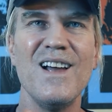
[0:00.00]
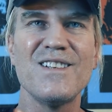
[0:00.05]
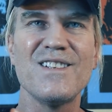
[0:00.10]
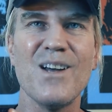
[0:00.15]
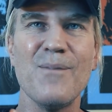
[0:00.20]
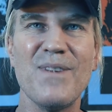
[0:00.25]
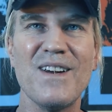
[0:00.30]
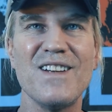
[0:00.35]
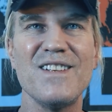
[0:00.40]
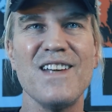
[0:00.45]

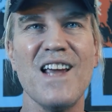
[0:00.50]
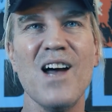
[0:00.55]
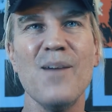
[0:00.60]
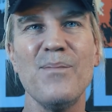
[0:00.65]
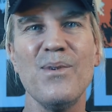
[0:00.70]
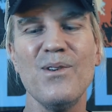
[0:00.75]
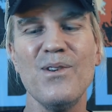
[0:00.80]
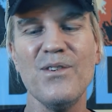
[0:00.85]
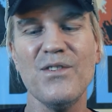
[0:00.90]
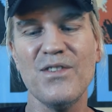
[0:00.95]
some
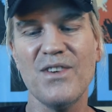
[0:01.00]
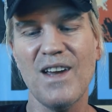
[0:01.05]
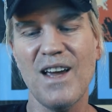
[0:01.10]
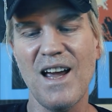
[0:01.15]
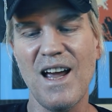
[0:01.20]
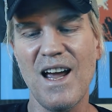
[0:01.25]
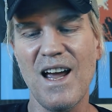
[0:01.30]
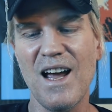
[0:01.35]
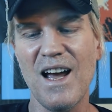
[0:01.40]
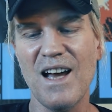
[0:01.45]
examples,
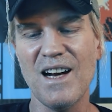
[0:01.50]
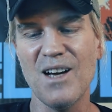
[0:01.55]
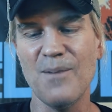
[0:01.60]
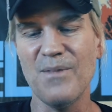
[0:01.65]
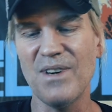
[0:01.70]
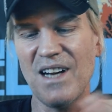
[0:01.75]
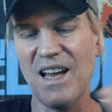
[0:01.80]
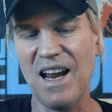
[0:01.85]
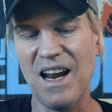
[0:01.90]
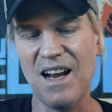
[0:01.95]
and I'm
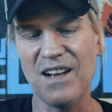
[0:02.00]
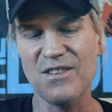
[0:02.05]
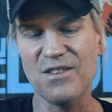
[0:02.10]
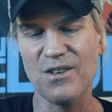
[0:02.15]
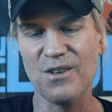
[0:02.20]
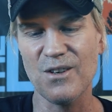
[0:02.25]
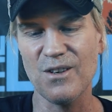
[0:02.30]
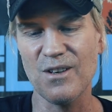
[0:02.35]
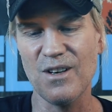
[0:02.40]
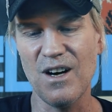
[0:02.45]
going to
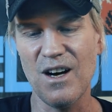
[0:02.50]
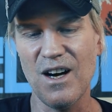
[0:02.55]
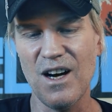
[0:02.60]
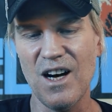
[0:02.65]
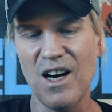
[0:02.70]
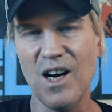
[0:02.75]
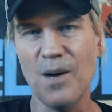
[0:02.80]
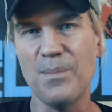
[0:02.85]
answer uh,